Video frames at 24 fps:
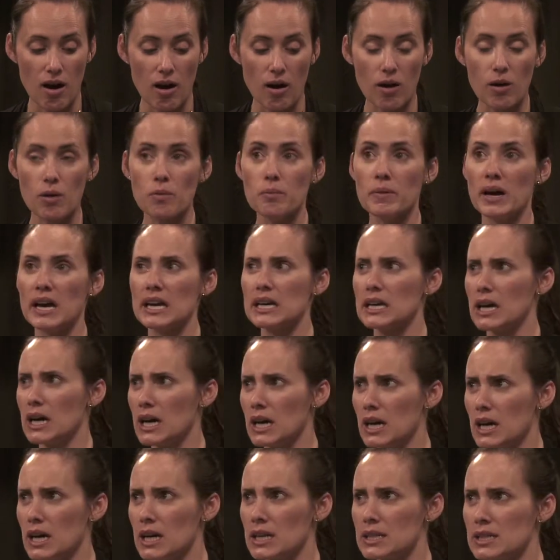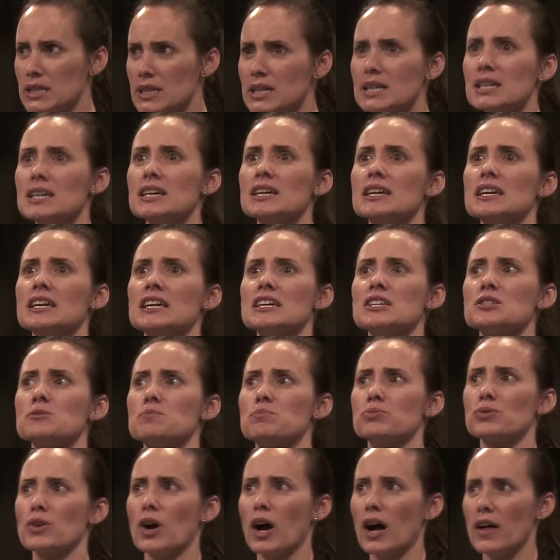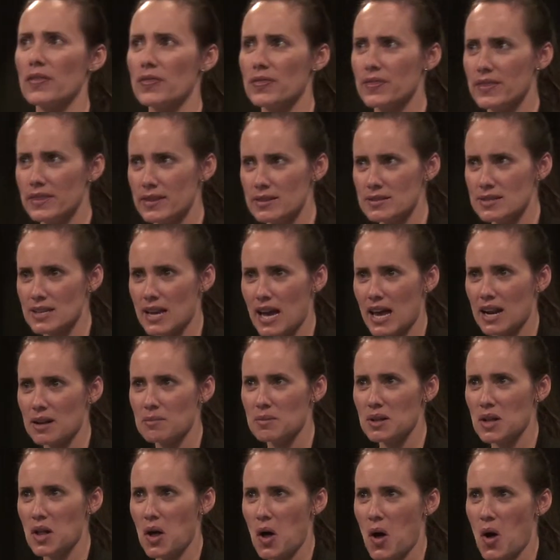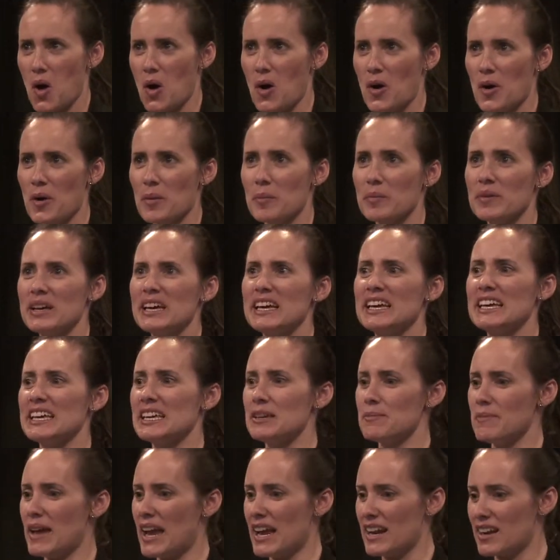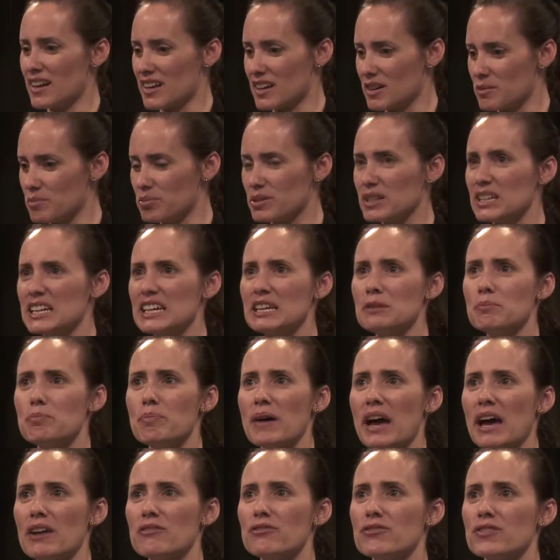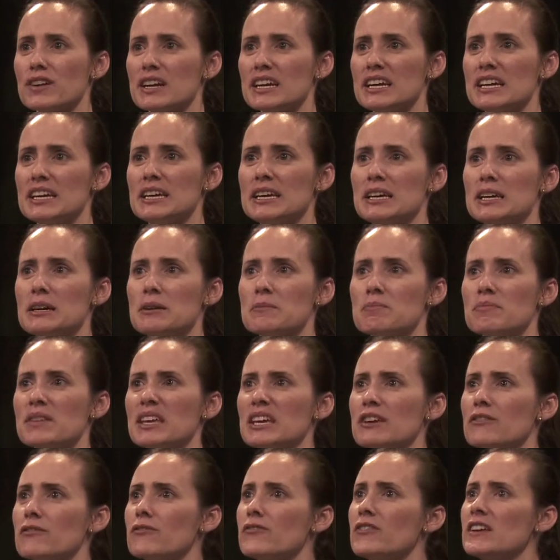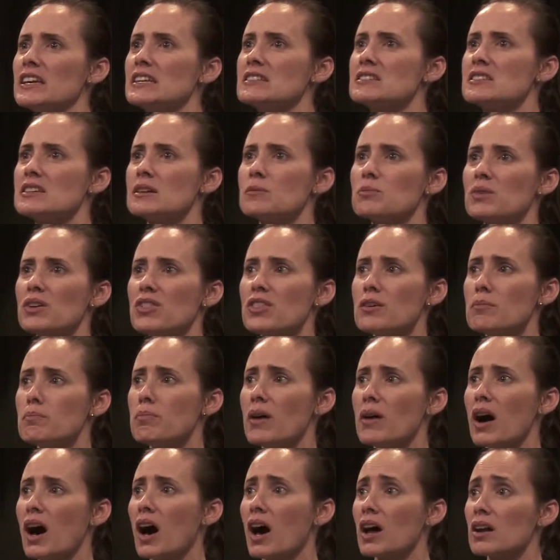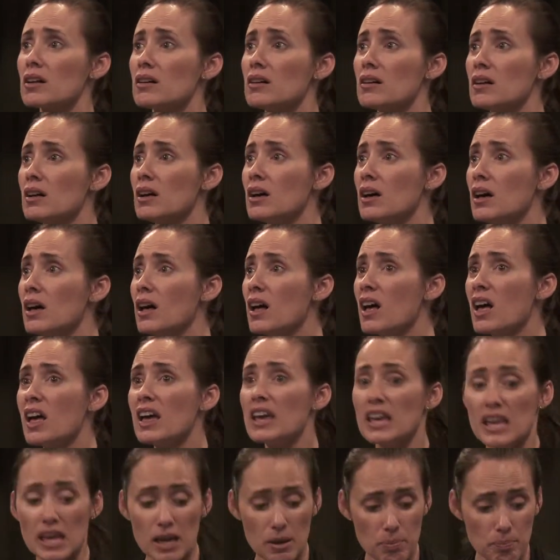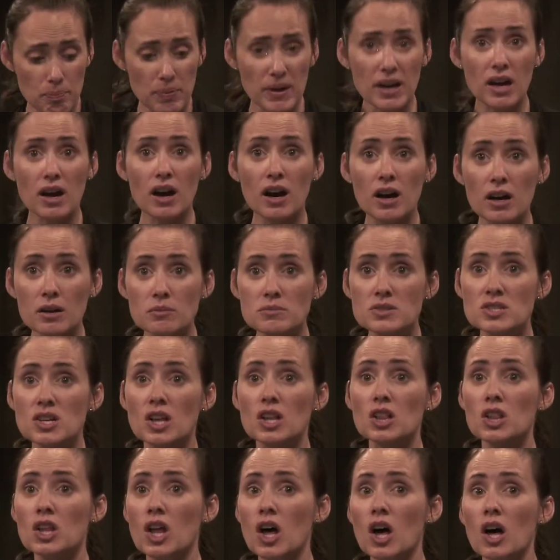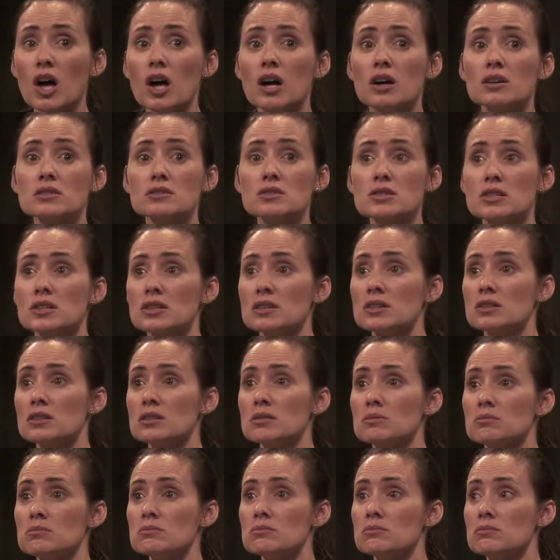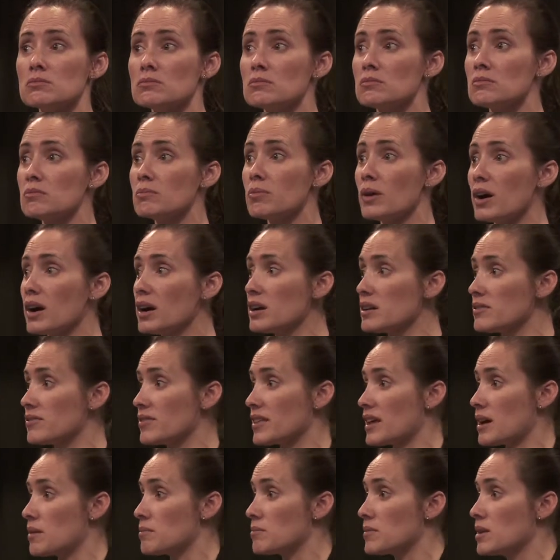oh my God, he's brought this animal home, he made a complete bed for him, he feeds him with a bottle. It becomes a long-term part of them.